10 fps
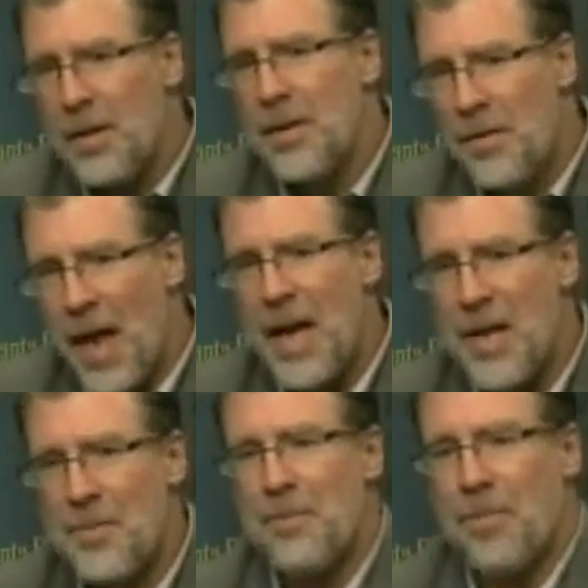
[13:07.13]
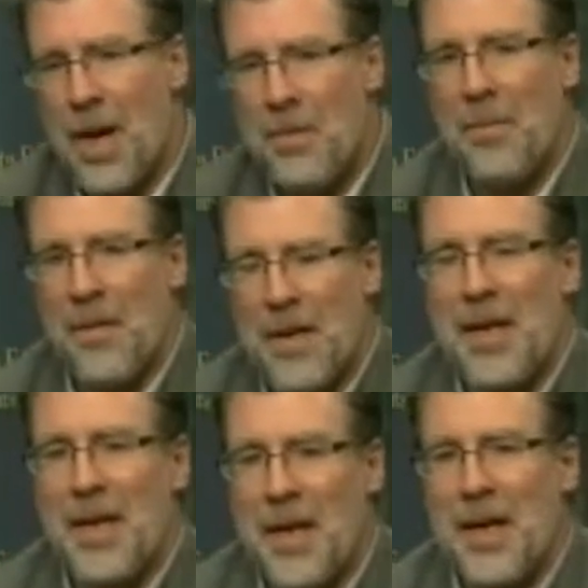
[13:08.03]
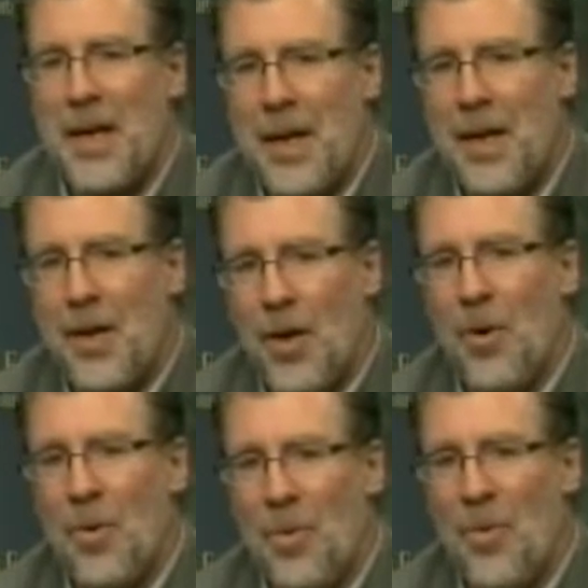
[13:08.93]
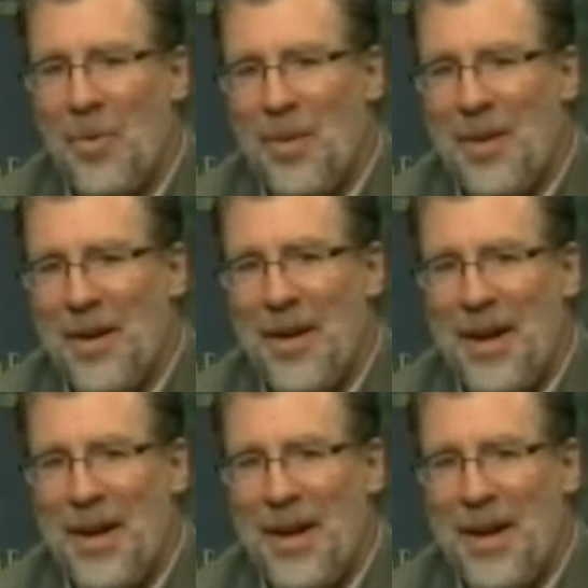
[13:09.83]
That is probably, you know,